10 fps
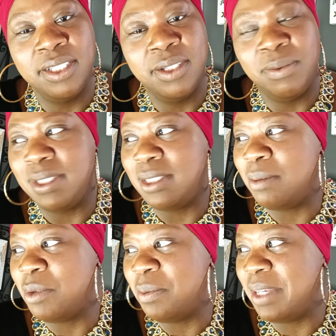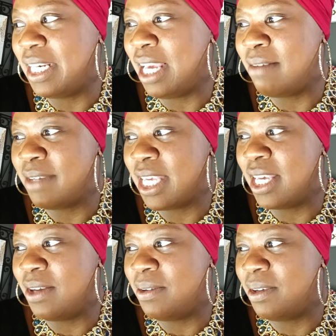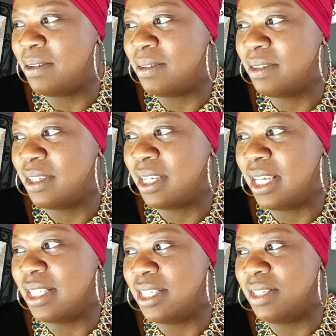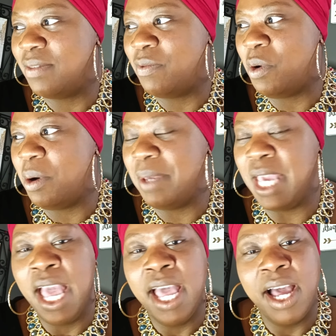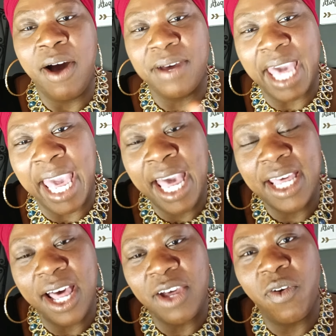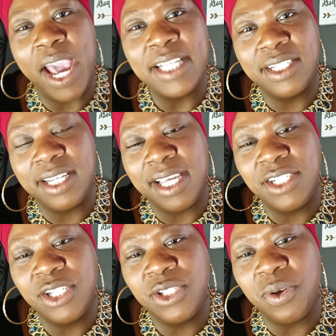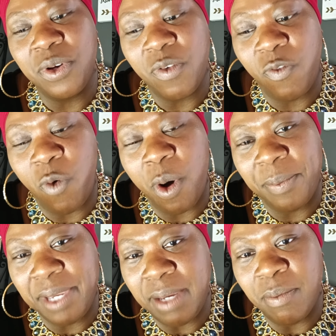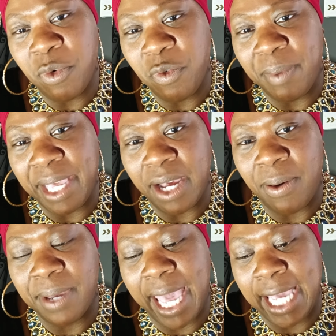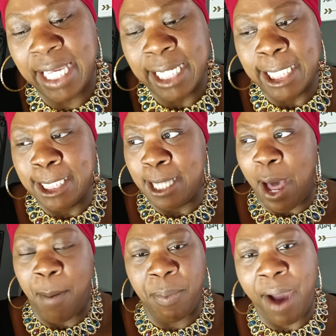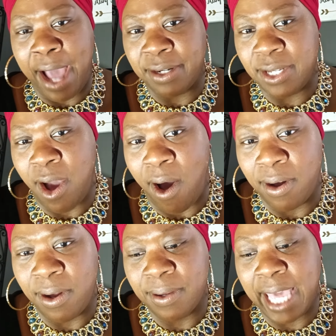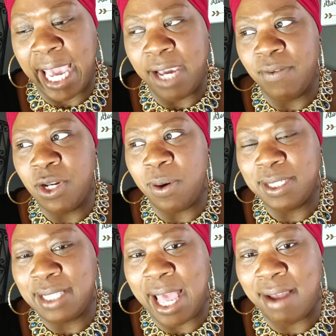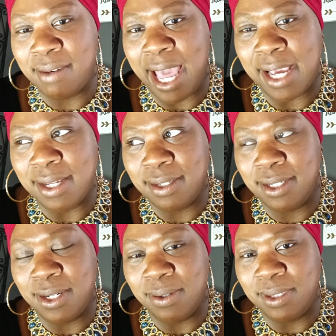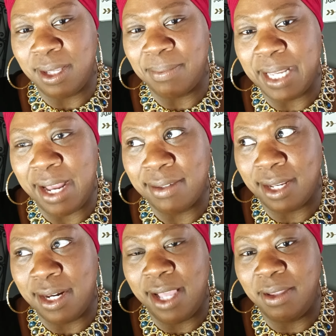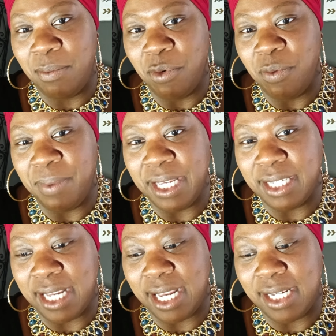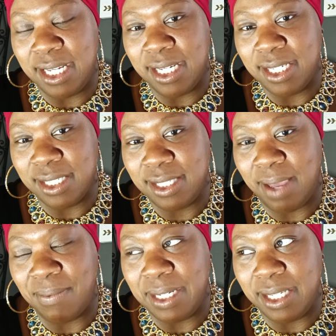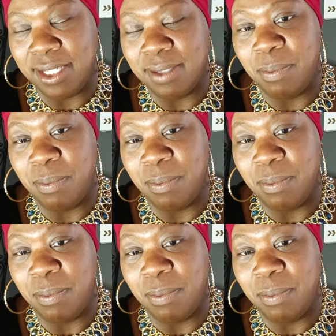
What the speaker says: What's the movement name again? Hold on. Is it 4B? Okay. Congratulations on the 4B movement. Okay. I'm proud of y'all. Okay. Even though it sound like, you know, something else, another movement that they did in the 70s.